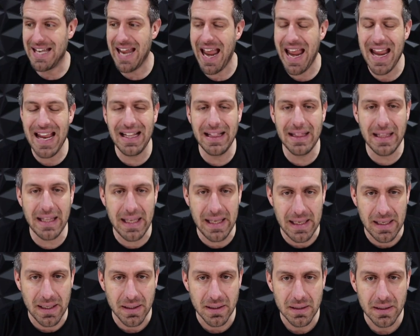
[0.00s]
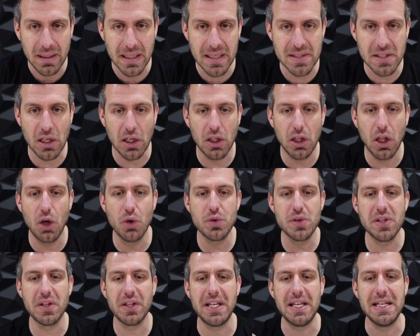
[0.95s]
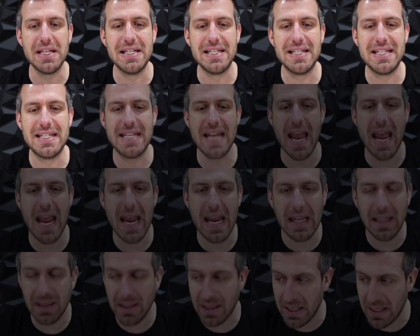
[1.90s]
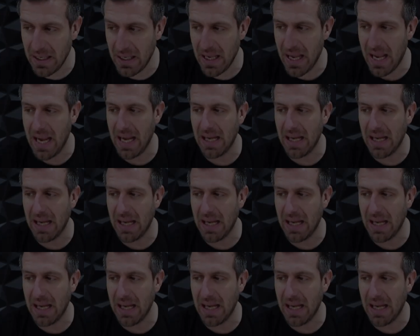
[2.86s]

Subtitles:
daily, listen closely, daily